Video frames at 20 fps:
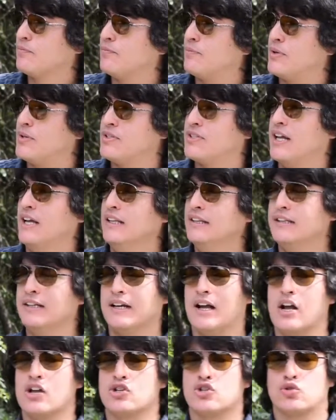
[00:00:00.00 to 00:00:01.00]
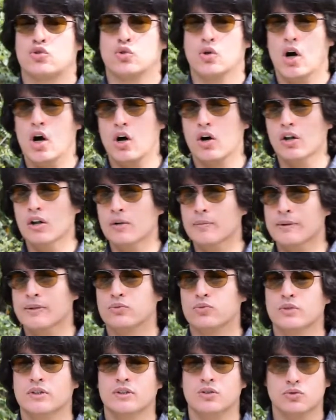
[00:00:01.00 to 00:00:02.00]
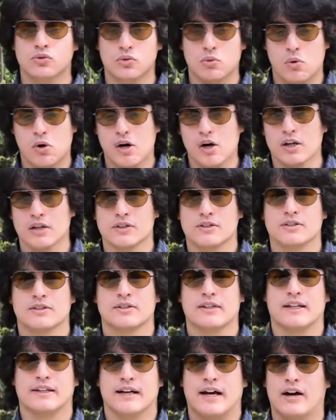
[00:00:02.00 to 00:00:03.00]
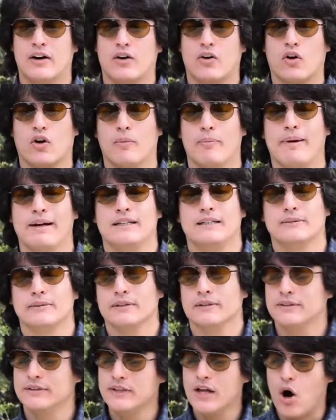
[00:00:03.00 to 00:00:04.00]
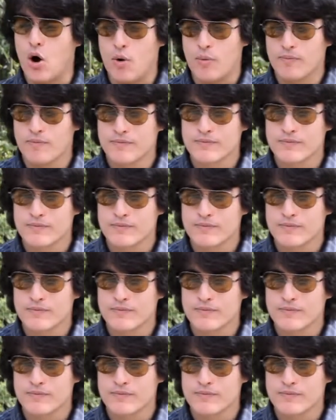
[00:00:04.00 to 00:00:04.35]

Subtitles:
presenting a struggle between two worlds that are incompatible. No.